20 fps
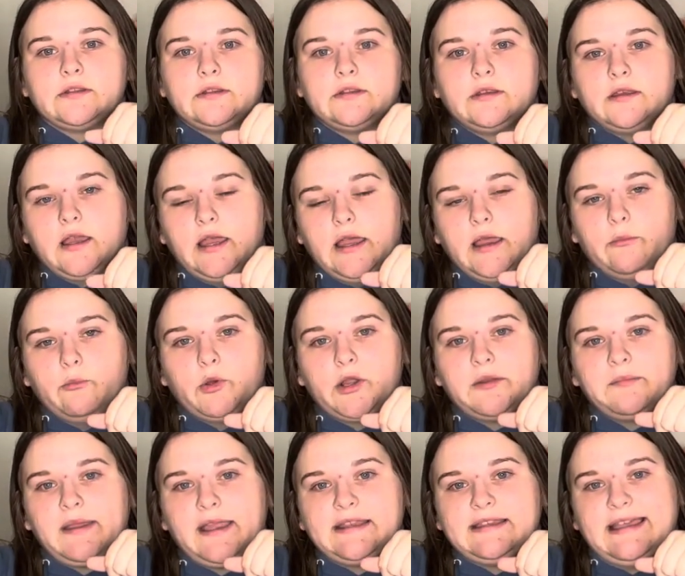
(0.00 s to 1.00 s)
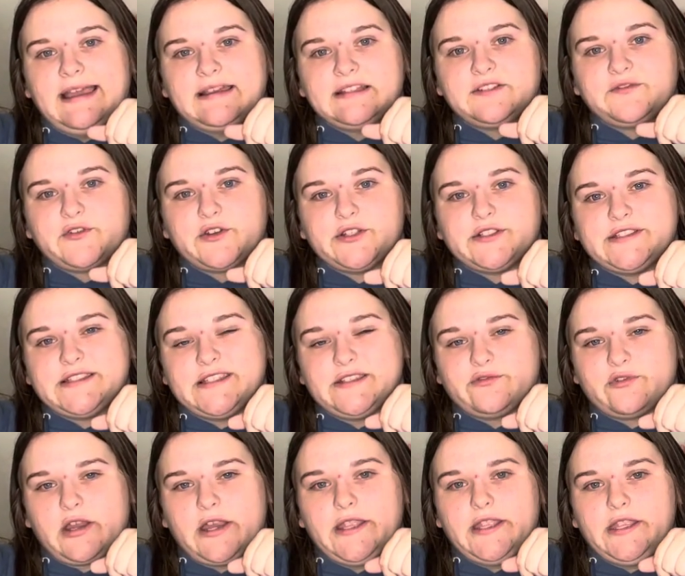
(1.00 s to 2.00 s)
One of my dad's friends is
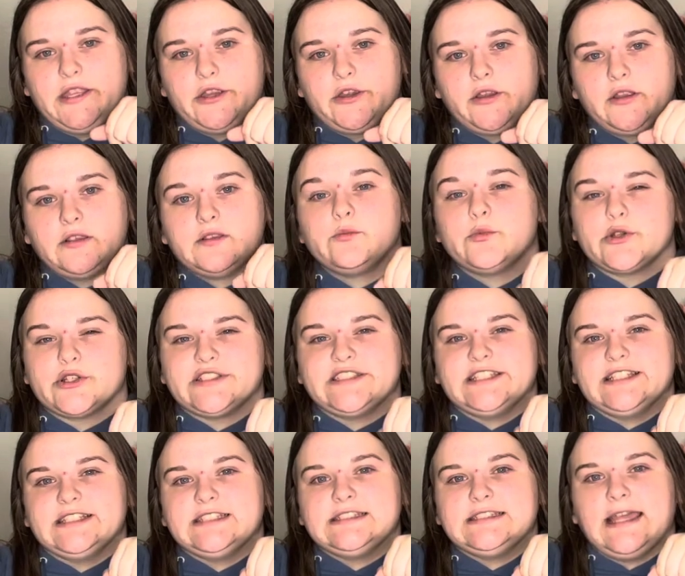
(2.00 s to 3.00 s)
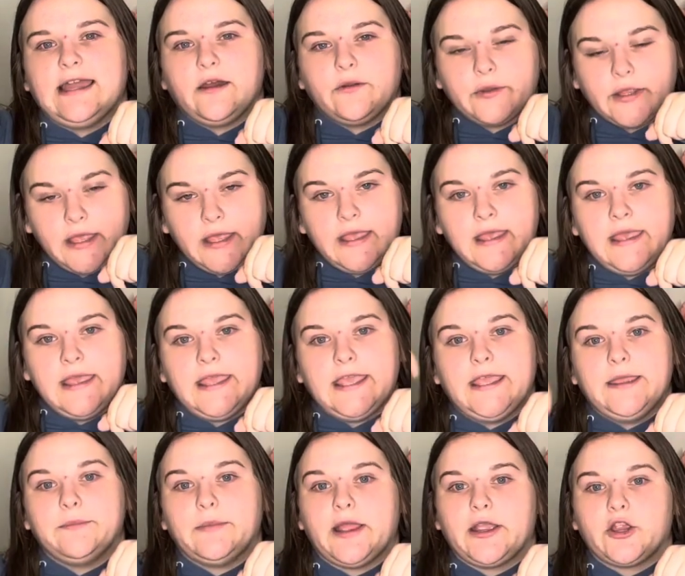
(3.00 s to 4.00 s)
right here. We're sitting down, and
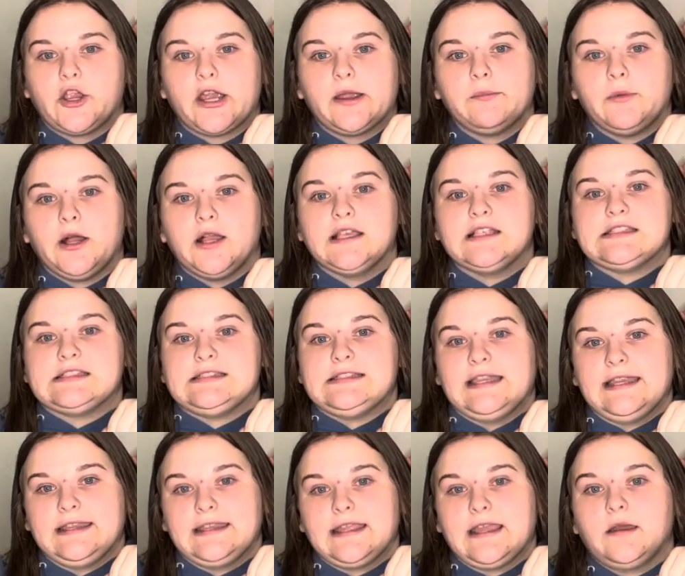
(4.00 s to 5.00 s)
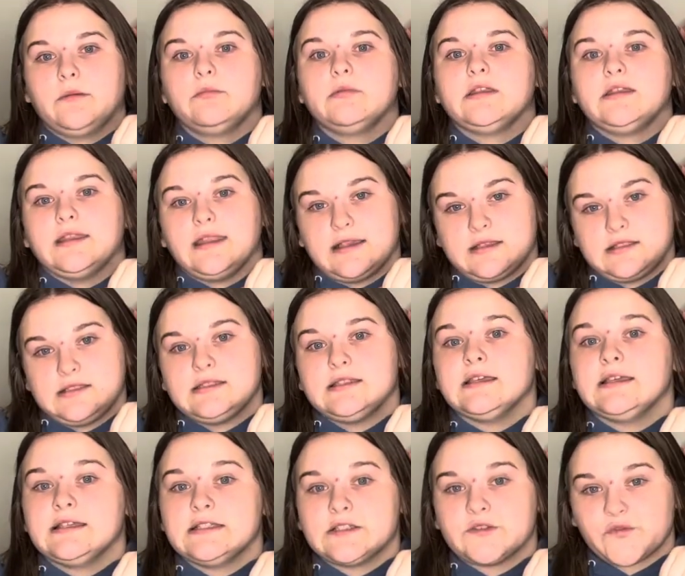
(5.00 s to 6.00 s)
my grandma is standing up next to
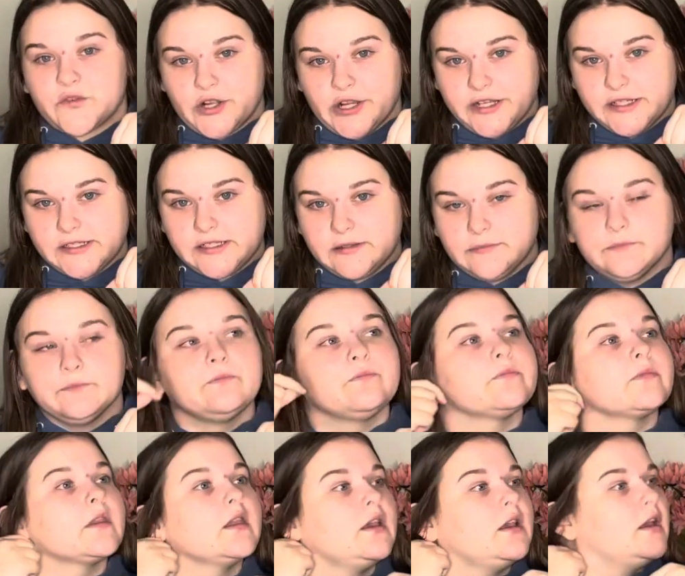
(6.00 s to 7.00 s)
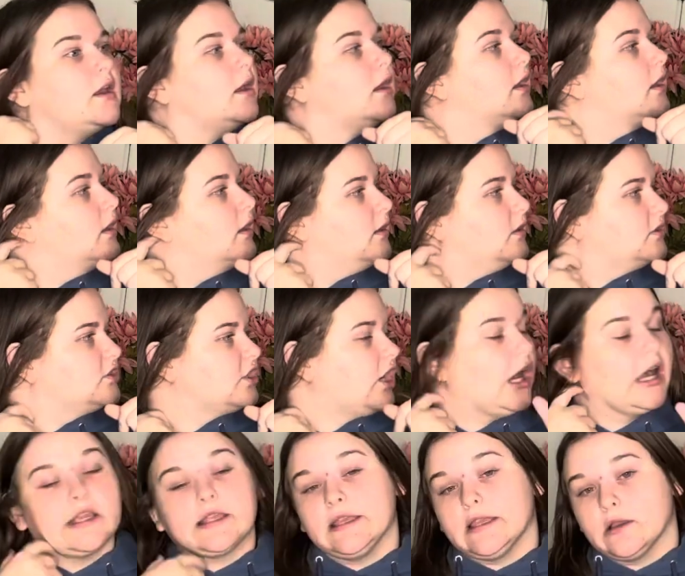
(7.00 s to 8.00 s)
his friend,
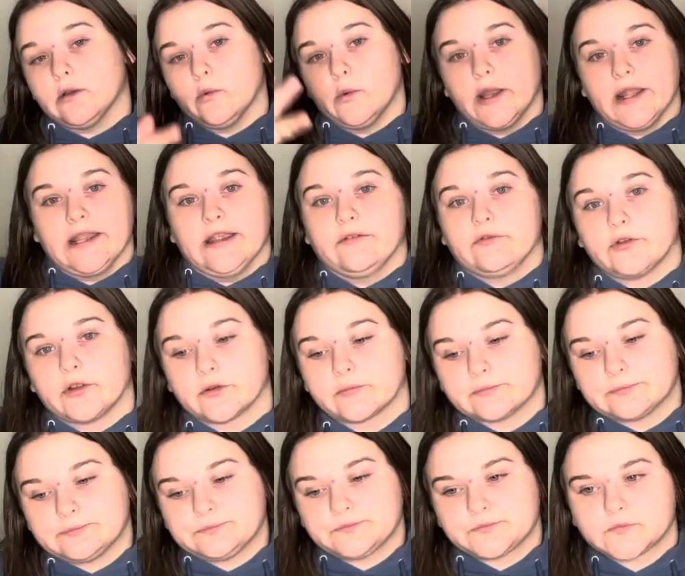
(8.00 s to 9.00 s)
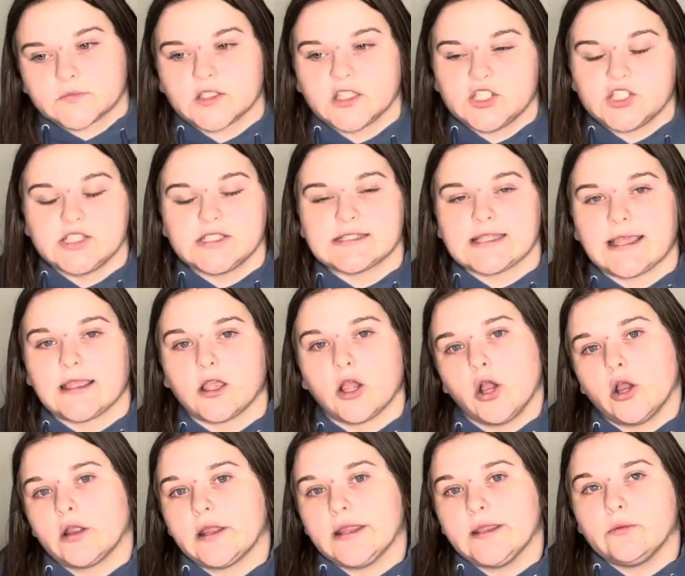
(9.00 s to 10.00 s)
talking whatever. She's like, all
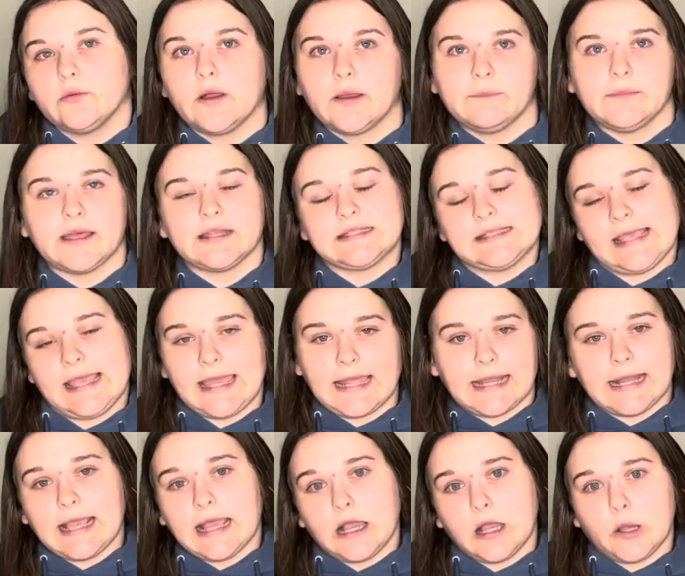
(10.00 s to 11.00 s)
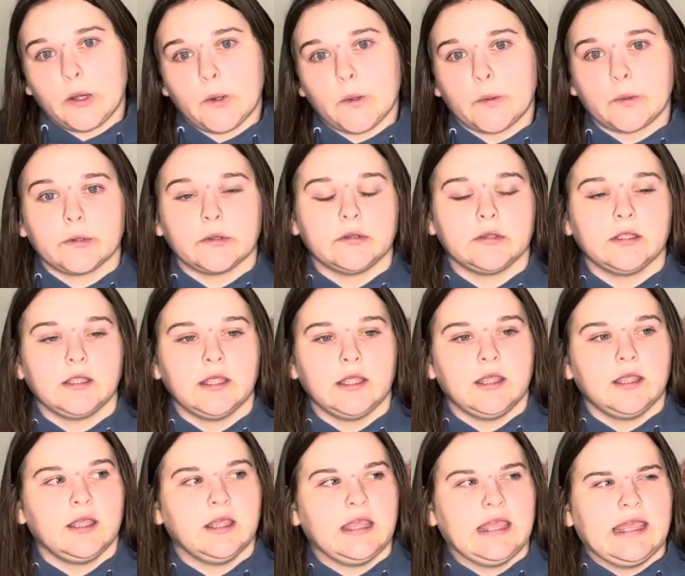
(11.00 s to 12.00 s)
right, well, I'm about to head out.
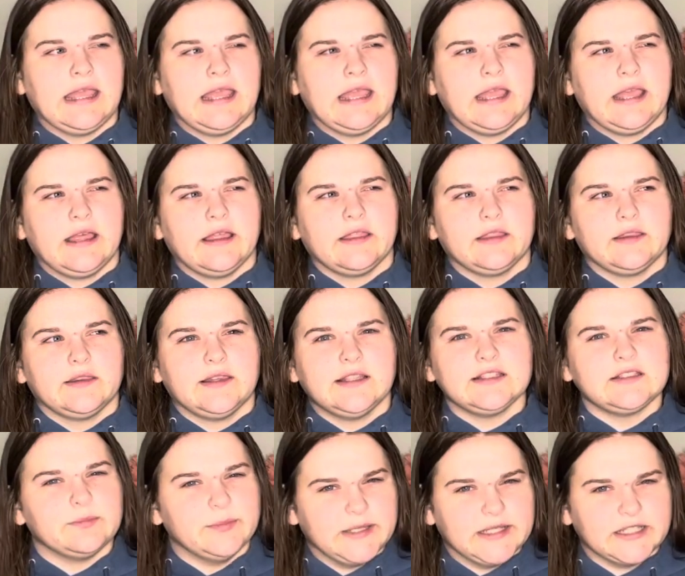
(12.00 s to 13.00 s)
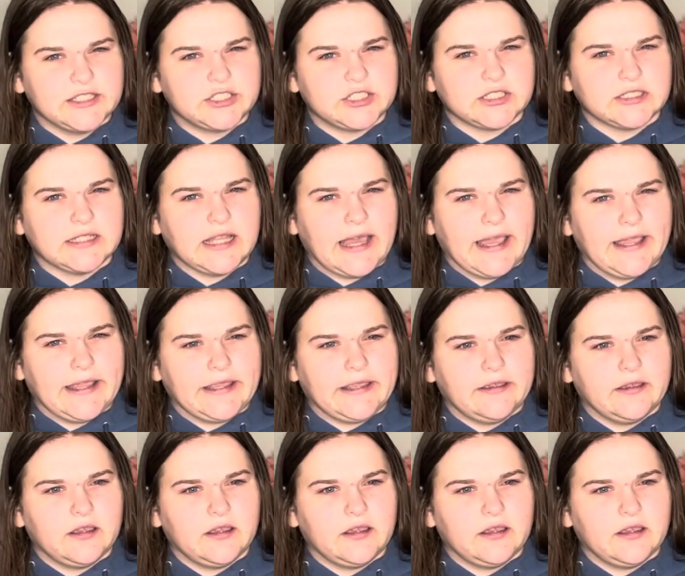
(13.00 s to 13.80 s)
This bitch, like,